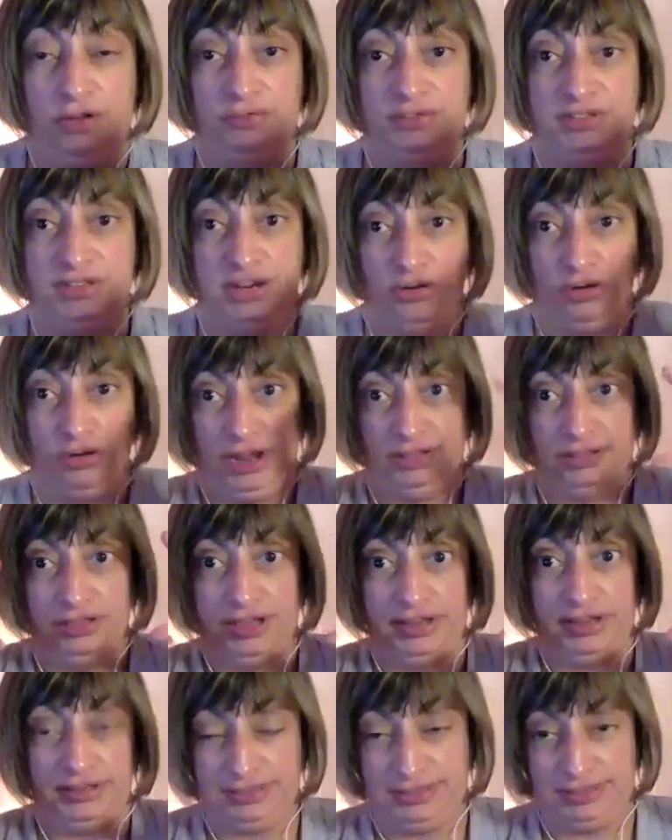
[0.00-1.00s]
deer
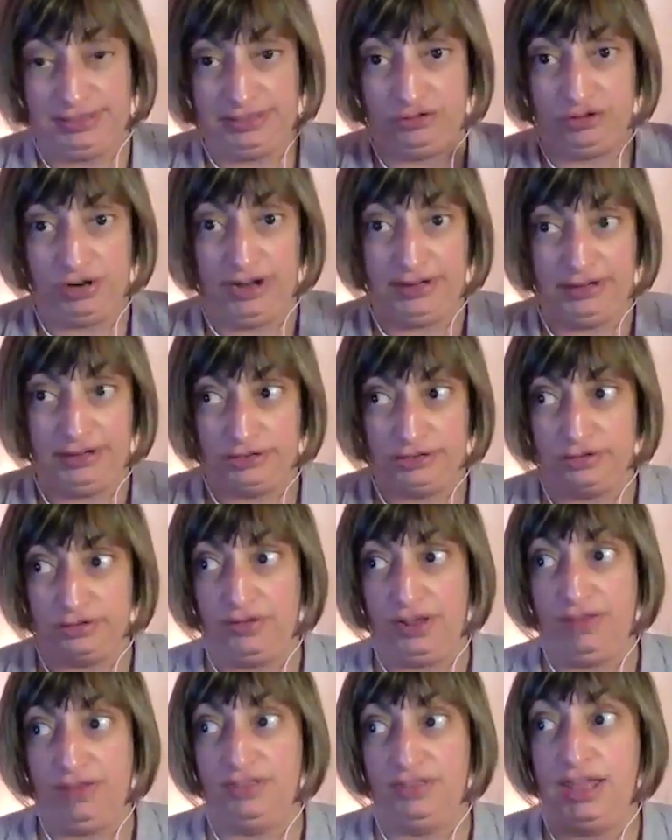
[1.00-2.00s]
headlights trying to
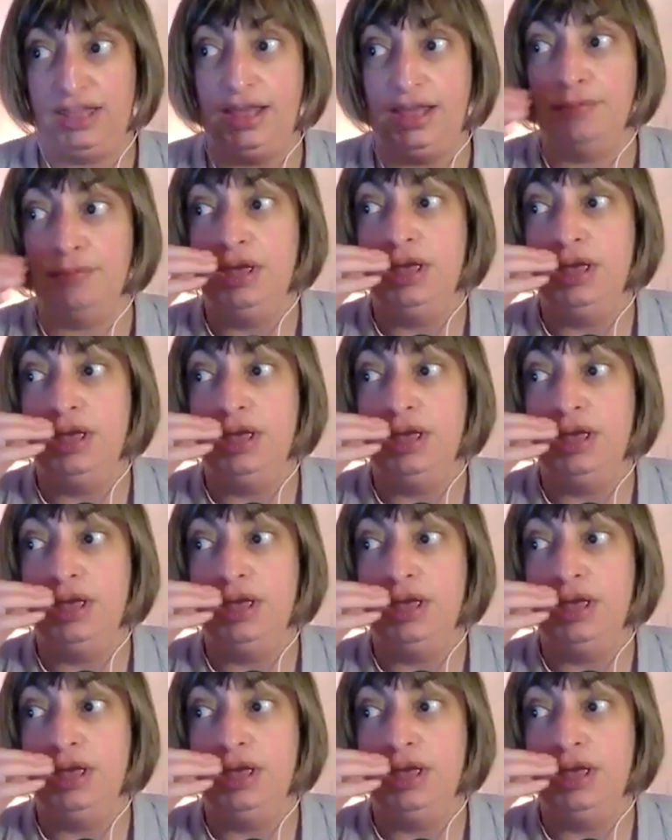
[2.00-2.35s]
survive the game.